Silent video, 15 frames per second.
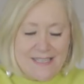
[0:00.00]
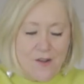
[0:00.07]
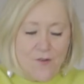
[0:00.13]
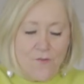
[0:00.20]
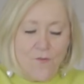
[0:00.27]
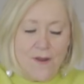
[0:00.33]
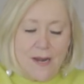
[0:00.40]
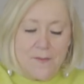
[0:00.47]
So
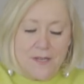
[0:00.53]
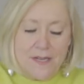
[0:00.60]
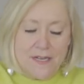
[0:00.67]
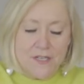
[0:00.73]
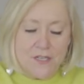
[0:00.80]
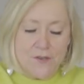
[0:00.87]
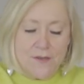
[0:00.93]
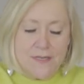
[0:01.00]
what I'm going
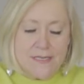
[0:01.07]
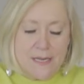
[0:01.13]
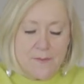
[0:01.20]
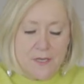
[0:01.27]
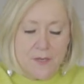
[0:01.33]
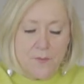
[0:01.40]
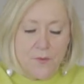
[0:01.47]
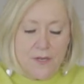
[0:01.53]
to do is I'm going
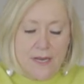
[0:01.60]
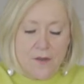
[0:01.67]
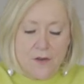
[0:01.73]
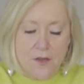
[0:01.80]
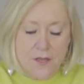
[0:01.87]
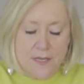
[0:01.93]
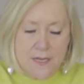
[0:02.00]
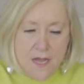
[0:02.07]
to put out
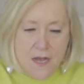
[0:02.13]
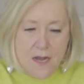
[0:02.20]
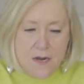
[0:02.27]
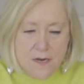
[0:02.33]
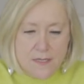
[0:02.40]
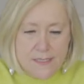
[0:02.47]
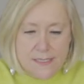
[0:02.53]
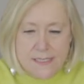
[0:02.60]
all the
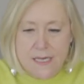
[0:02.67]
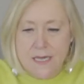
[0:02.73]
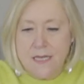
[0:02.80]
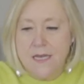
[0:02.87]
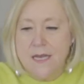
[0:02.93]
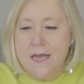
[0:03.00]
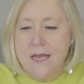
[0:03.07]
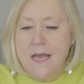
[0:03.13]
cards
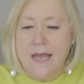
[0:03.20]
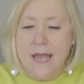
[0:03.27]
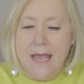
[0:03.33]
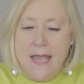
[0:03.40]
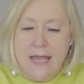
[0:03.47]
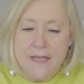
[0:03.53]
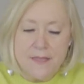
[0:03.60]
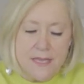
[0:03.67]

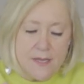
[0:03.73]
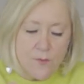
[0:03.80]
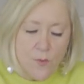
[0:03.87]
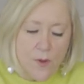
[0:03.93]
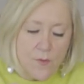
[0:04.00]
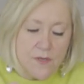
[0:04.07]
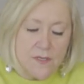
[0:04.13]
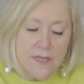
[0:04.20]
and then
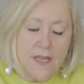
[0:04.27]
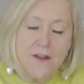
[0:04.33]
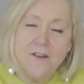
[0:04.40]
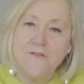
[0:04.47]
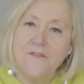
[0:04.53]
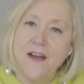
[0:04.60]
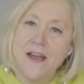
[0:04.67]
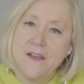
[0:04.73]
we will
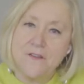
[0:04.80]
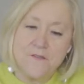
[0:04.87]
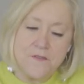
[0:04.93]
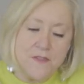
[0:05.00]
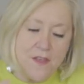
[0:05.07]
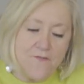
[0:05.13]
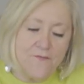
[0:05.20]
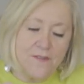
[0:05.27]
clarify or
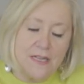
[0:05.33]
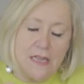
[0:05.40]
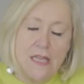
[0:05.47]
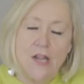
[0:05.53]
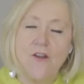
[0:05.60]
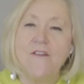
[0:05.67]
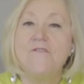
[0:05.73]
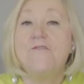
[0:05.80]

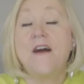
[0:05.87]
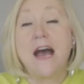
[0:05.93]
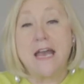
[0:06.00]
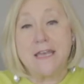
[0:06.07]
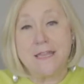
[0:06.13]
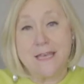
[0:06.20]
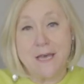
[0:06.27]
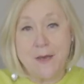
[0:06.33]

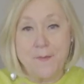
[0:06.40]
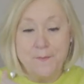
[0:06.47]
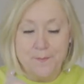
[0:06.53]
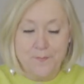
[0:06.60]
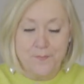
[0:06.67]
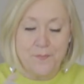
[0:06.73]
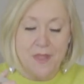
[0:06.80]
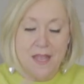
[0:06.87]
clarify them
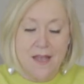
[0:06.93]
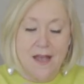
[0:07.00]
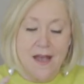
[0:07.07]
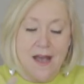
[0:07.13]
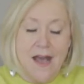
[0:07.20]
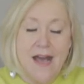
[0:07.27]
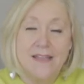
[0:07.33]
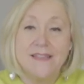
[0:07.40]

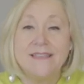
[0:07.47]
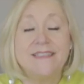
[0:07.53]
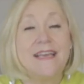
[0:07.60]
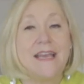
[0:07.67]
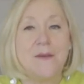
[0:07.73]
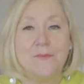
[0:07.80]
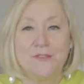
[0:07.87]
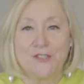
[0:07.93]
on the
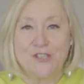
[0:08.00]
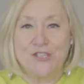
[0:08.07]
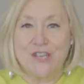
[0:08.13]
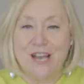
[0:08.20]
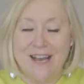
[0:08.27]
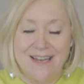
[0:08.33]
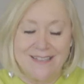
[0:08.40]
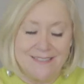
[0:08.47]
table
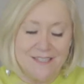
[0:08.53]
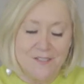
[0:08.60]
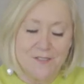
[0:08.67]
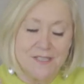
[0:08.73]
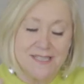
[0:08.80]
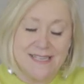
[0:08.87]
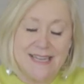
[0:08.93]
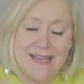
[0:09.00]
shot.
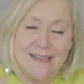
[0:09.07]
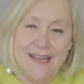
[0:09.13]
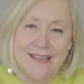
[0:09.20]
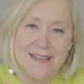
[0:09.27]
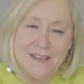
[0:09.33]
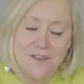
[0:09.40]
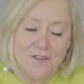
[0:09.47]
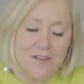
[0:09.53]
You'll see it. I
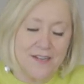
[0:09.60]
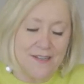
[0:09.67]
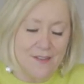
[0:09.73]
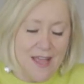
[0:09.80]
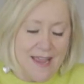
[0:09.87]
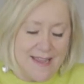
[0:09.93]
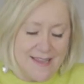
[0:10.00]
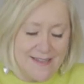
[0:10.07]
think you're going to
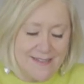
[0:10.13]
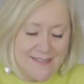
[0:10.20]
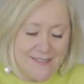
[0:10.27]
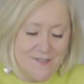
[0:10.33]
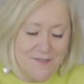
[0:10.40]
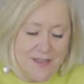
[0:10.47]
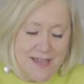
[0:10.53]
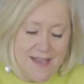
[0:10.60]
like it.
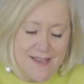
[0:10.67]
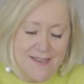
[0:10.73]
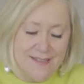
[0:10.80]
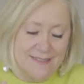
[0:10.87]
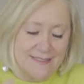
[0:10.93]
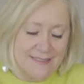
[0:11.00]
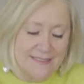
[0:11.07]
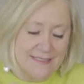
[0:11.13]
Okay,
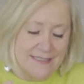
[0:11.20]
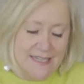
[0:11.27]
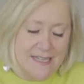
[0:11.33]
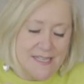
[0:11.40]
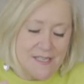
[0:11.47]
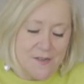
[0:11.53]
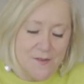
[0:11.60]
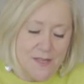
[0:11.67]

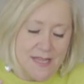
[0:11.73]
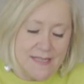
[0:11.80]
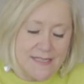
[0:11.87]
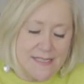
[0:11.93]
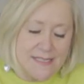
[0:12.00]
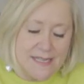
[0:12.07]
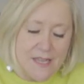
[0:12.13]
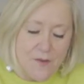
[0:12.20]
so
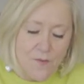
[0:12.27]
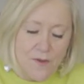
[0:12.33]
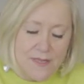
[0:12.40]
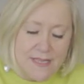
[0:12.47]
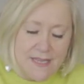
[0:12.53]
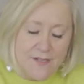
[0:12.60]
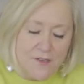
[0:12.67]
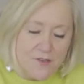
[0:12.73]
let's see
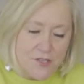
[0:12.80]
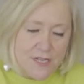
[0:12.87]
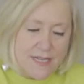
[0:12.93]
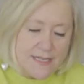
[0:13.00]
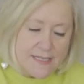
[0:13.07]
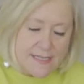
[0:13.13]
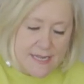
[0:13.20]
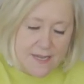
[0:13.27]
what the energy
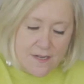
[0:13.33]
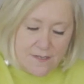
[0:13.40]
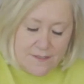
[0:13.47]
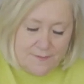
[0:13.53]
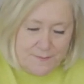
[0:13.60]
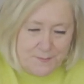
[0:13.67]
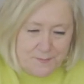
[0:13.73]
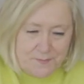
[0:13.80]
is
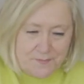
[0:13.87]
here.